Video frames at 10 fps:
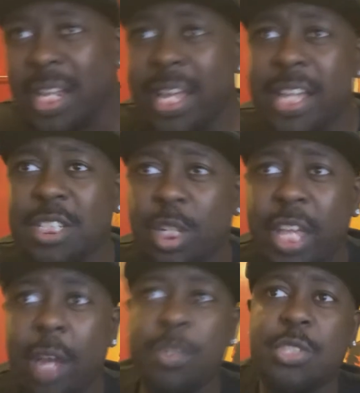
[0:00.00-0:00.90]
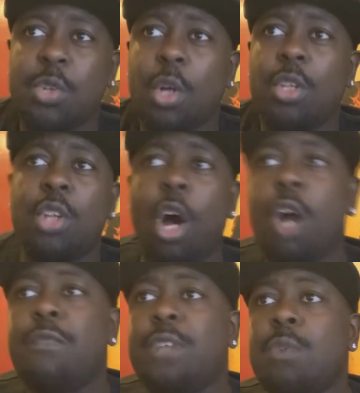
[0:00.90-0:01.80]
uh, so yeah, we saw a lot
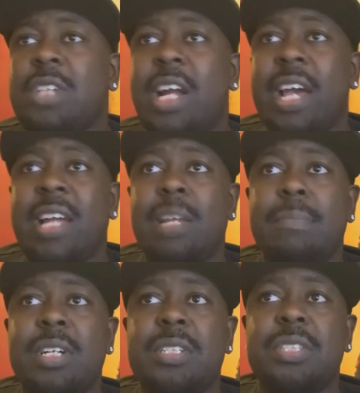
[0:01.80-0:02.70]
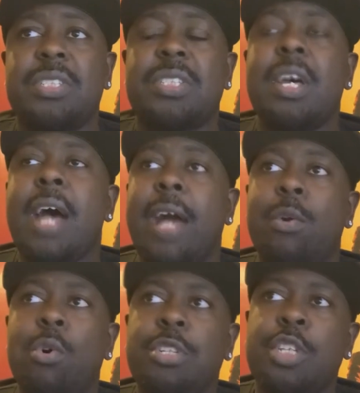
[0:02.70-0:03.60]
of those kind of elements. And
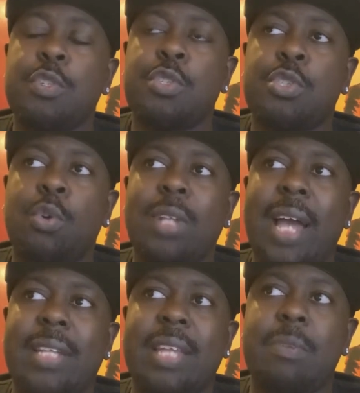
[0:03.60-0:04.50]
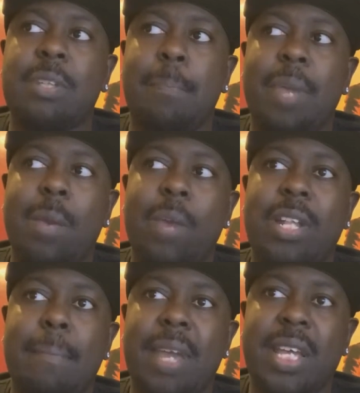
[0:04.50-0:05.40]
also you saw, like, there was a bit where
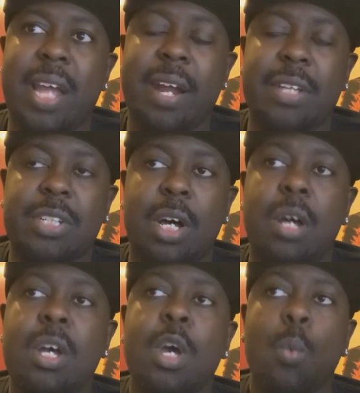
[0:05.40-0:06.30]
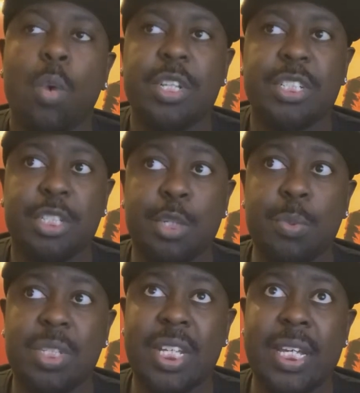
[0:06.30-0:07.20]
the main character was
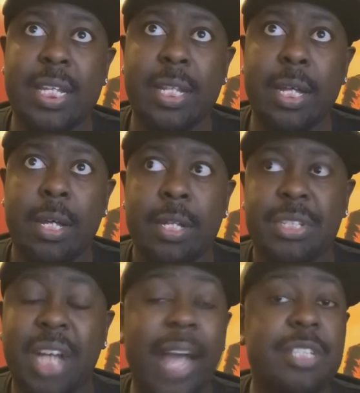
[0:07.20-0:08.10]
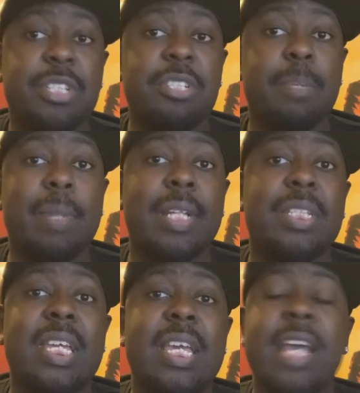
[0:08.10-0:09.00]
using Titan's
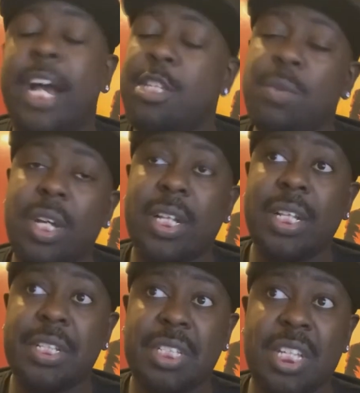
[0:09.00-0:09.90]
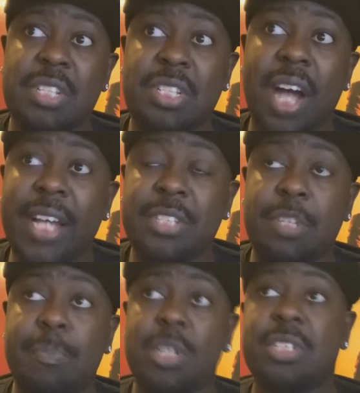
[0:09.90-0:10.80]
ability, and you could clearly see it's
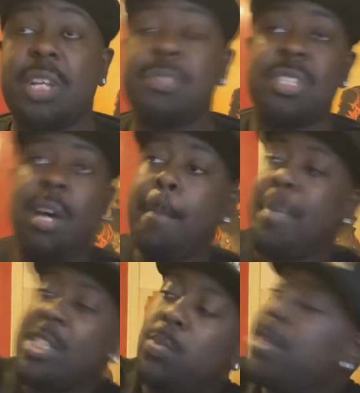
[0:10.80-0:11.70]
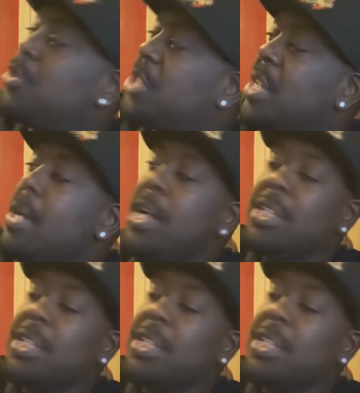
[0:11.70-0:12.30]
Titan, because there were certain bits where you see